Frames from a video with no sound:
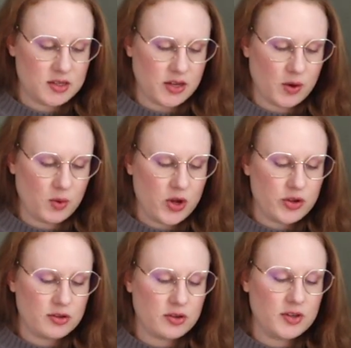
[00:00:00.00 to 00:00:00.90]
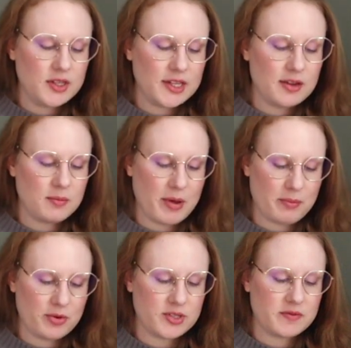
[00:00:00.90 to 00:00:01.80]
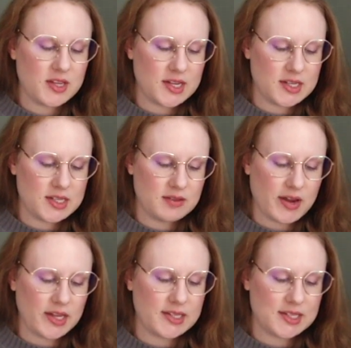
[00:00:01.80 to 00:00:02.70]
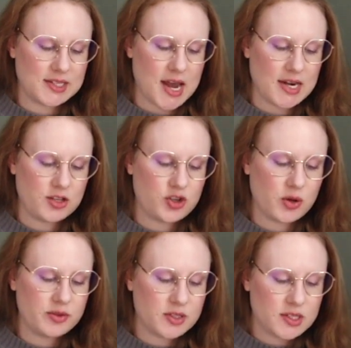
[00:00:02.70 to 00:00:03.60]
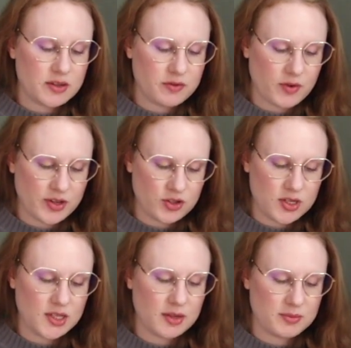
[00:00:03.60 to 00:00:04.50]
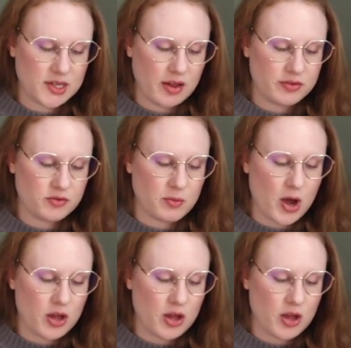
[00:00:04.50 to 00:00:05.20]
So, certain elite members of the Indus Valley Society chose to differentiate themselves from